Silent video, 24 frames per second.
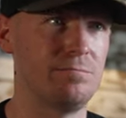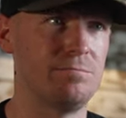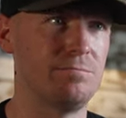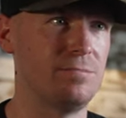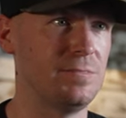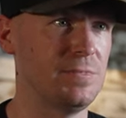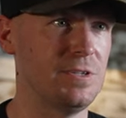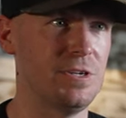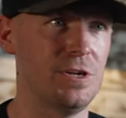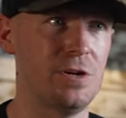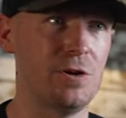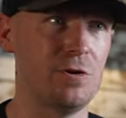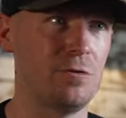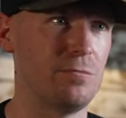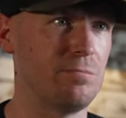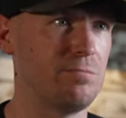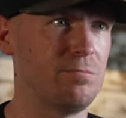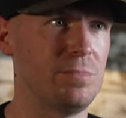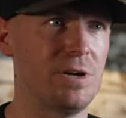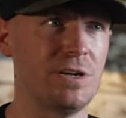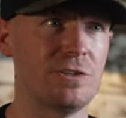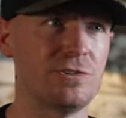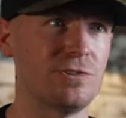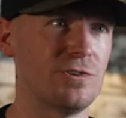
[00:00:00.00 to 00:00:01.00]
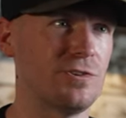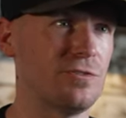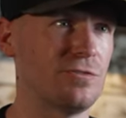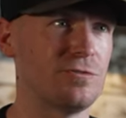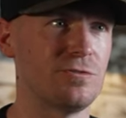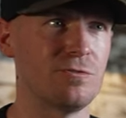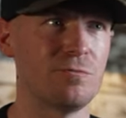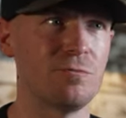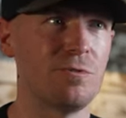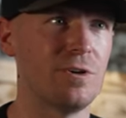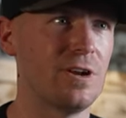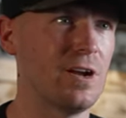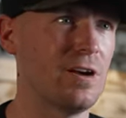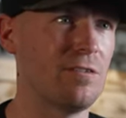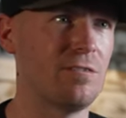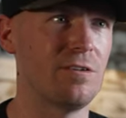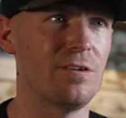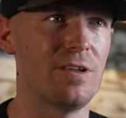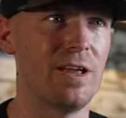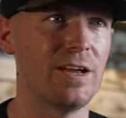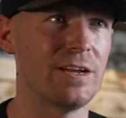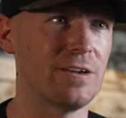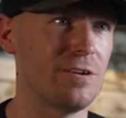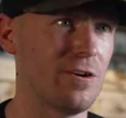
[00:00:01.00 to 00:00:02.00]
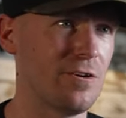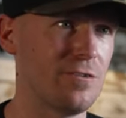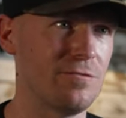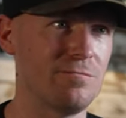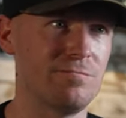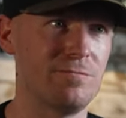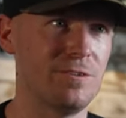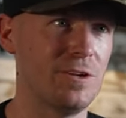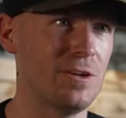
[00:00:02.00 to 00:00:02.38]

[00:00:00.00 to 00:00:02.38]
you know, pictures or whatever, like, or,